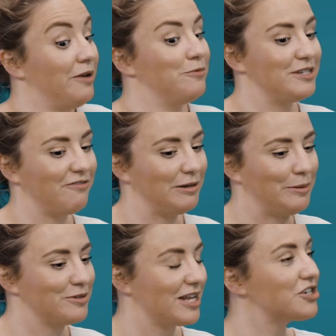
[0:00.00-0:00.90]
was
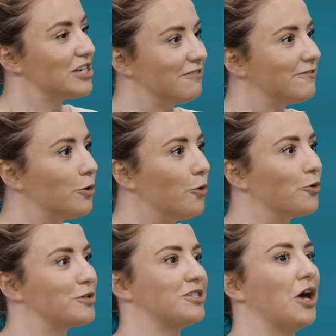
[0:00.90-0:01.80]
developing was actually
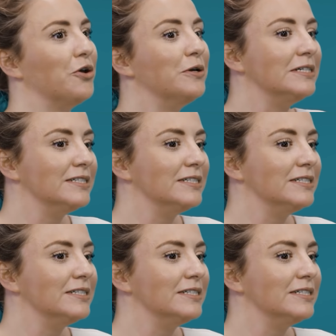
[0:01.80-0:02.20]
flawed. So